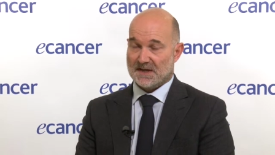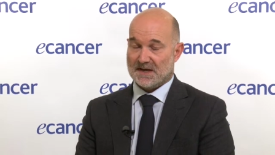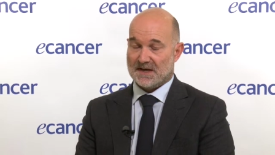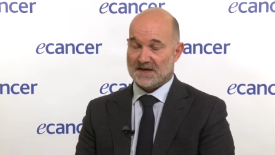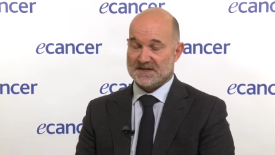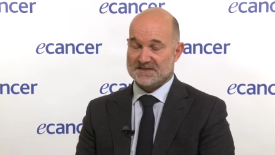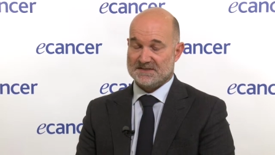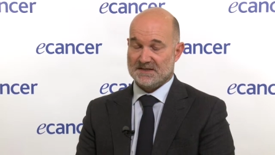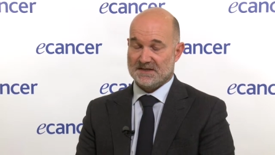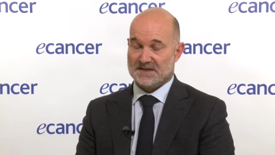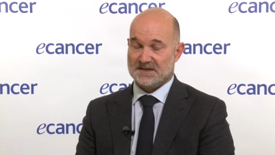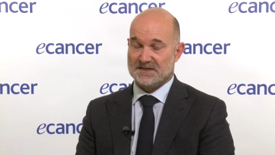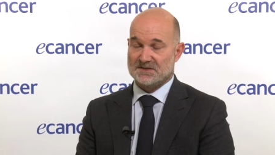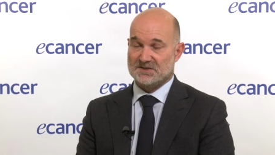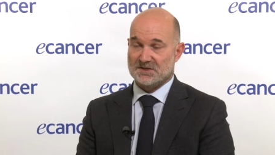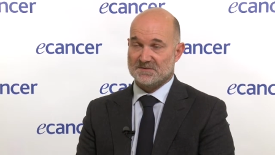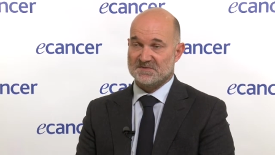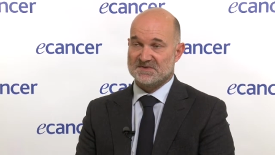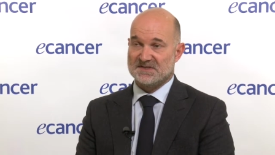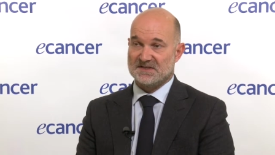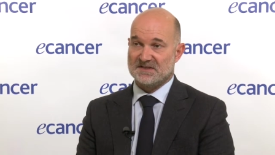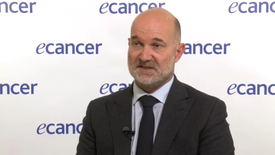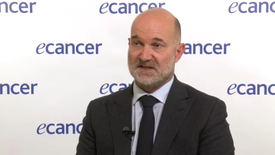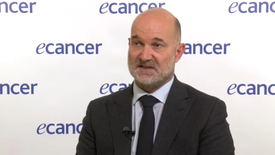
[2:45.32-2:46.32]
And I think it's
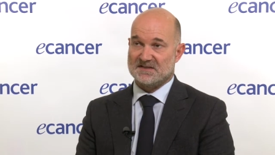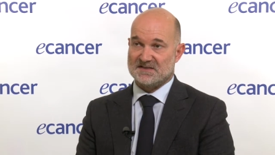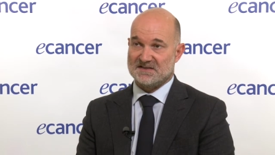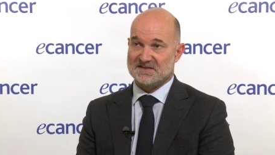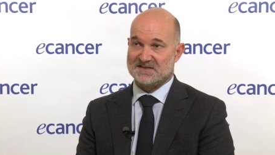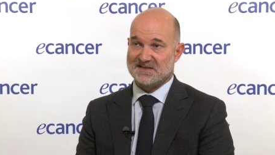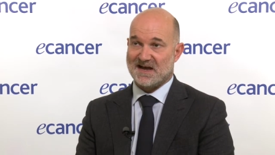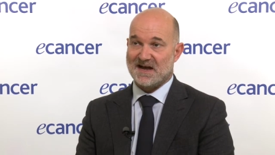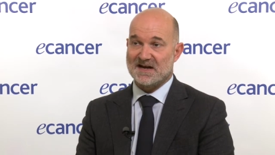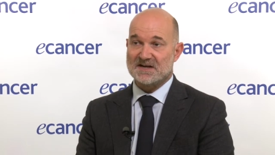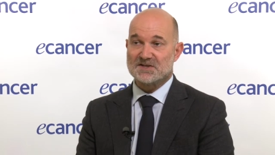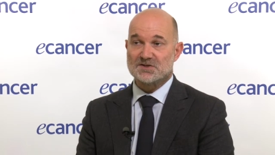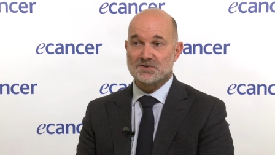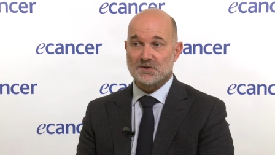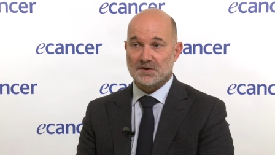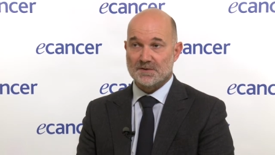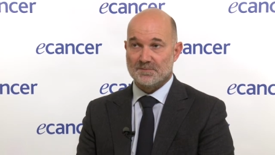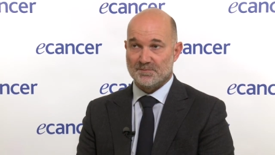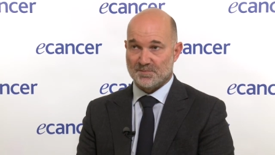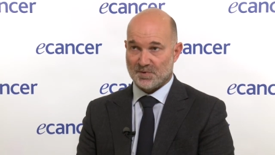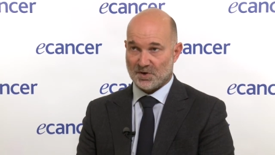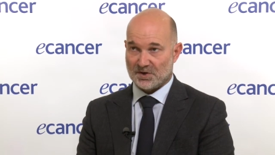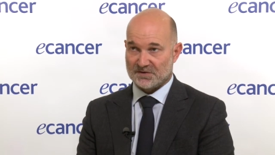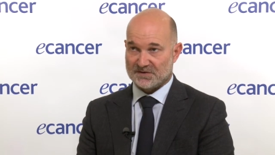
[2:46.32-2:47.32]
something that is also
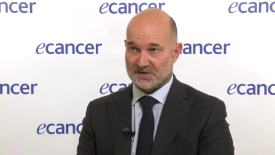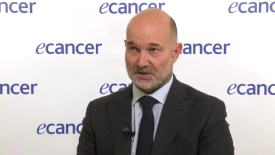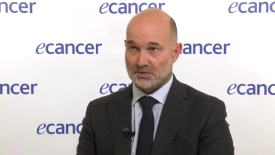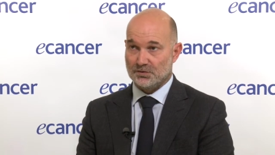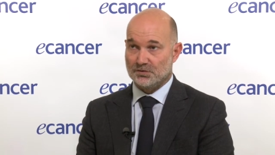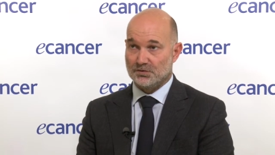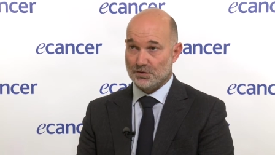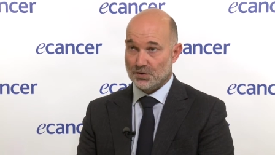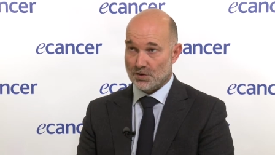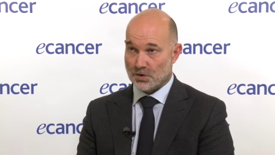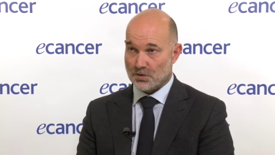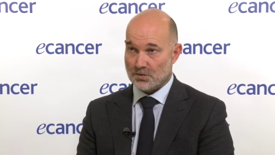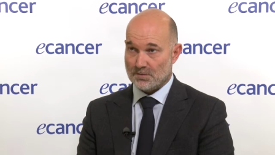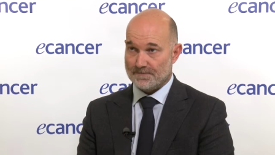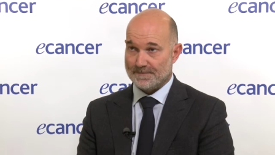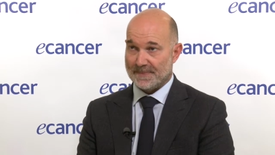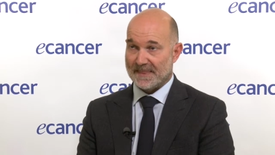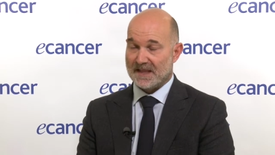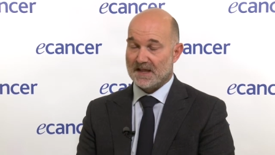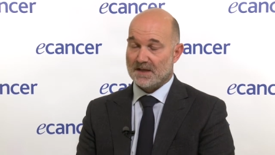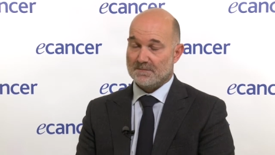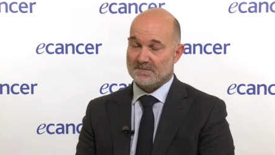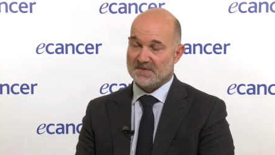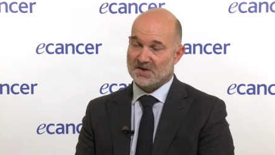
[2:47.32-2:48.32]
important to know
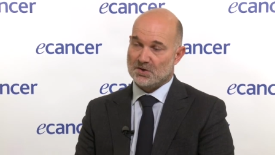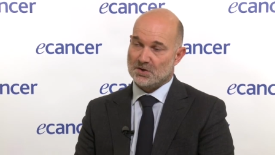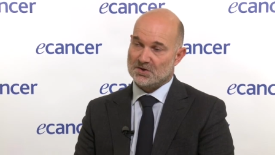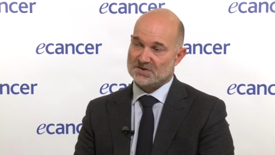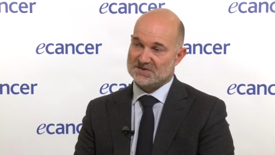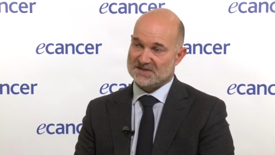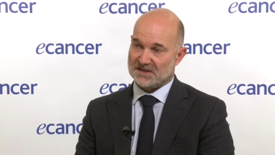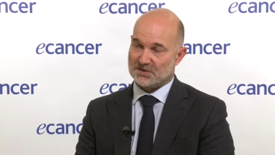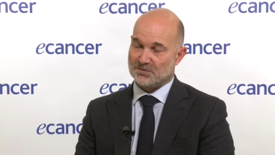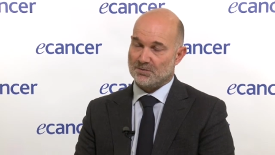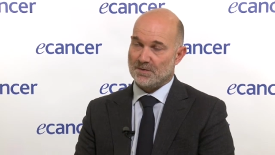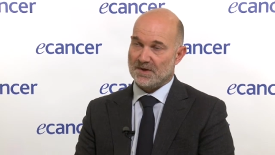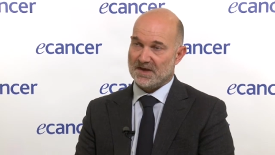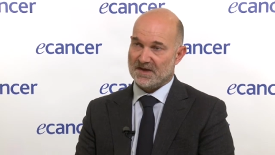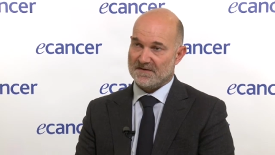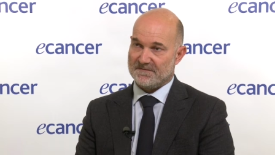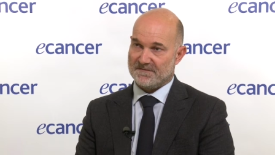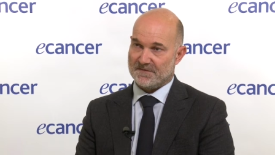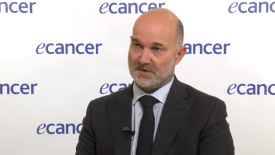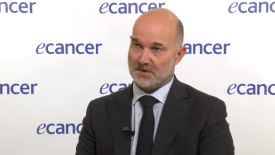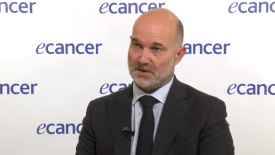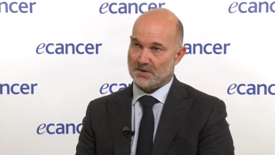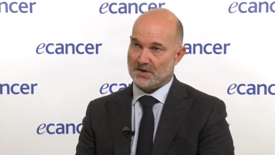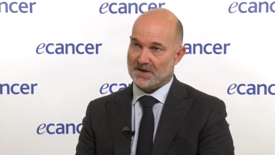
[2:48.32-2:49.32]
because that we
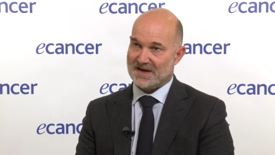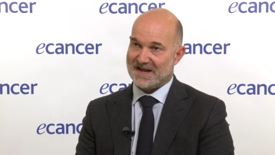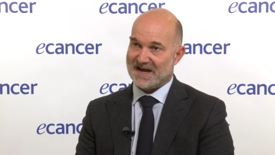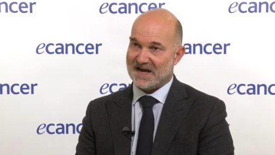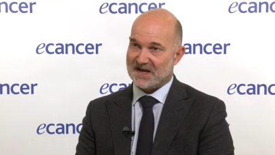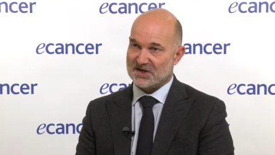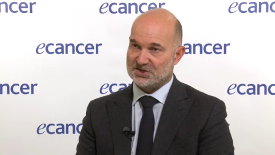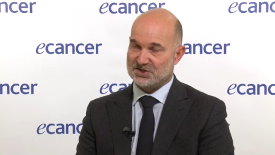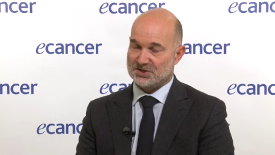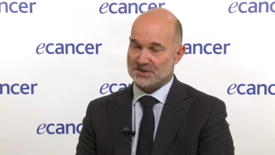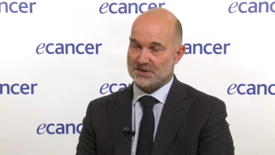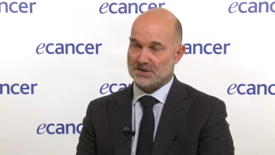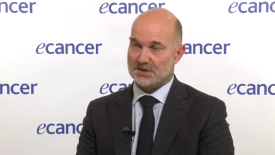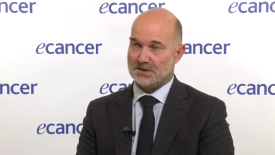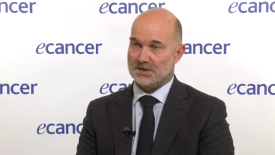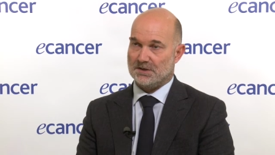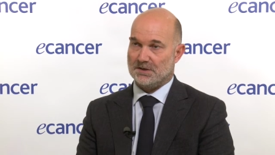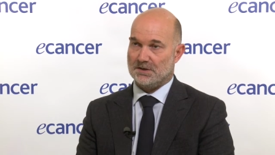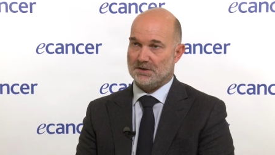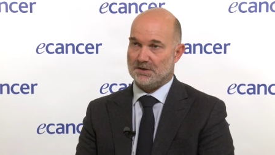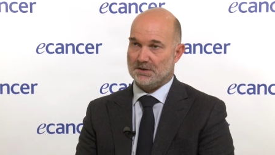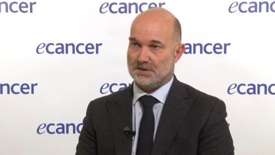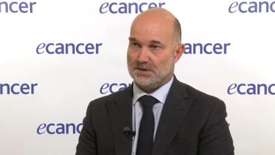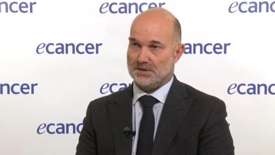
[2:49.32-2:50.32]
have a large uh,
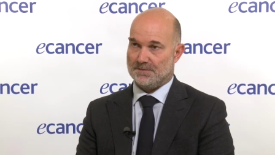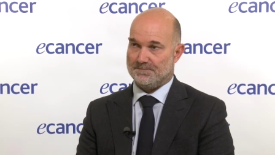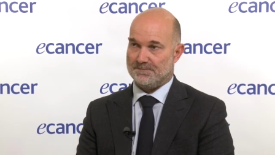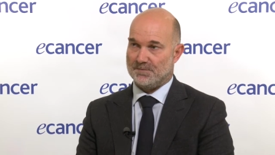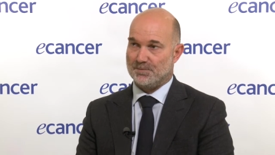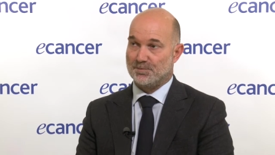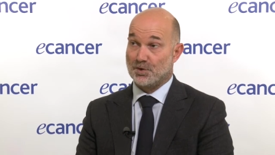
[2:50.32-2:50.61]
uh,